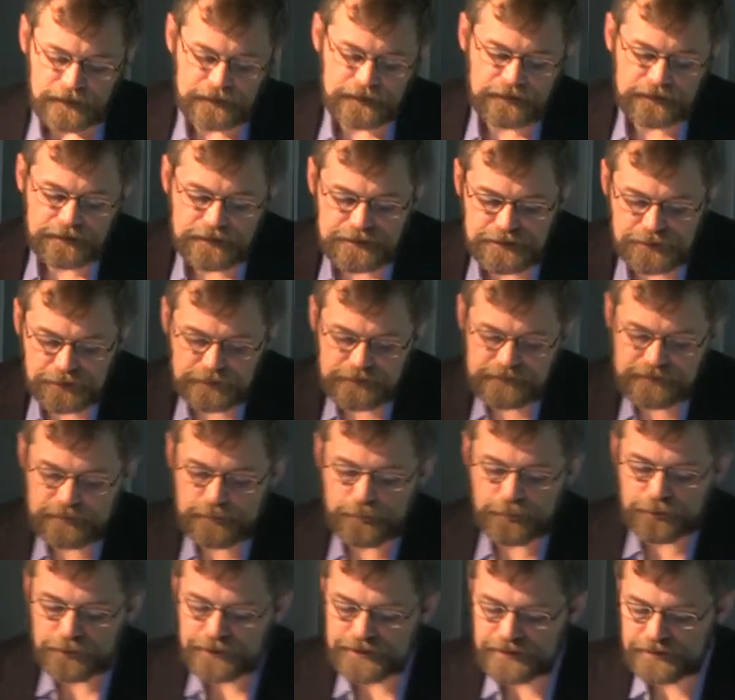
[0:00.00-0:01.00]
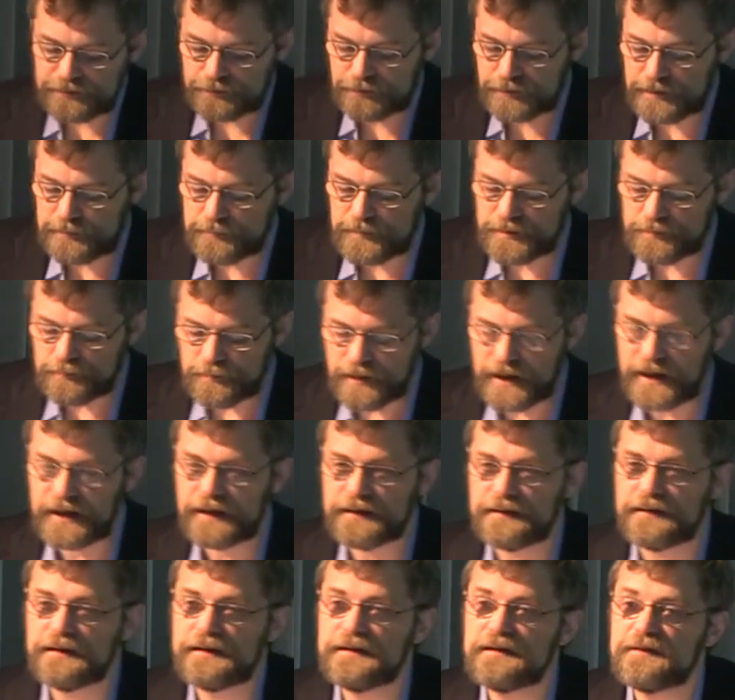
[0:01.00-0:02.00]
In addition, it's important to keep in
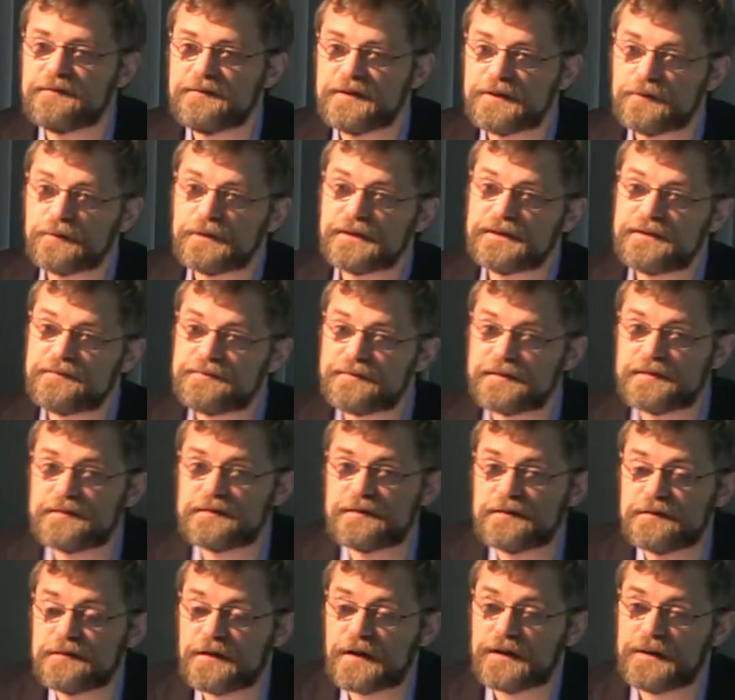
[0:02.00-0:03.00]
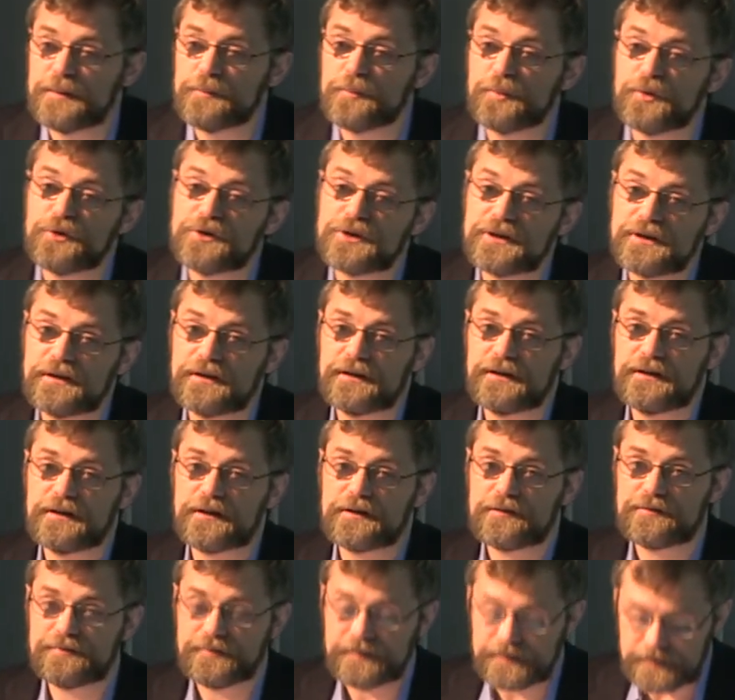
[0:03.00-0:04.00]
mind individual differences are important in
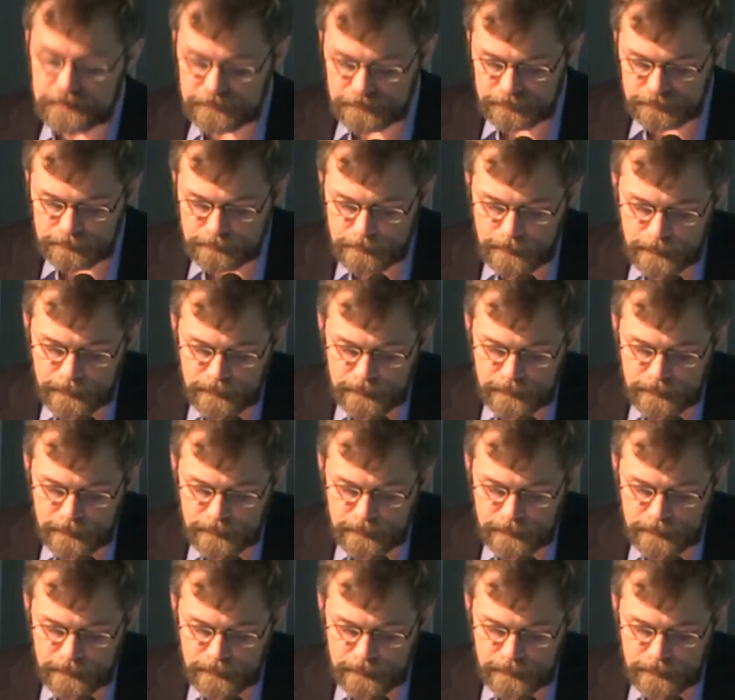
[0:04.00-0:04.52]
our field,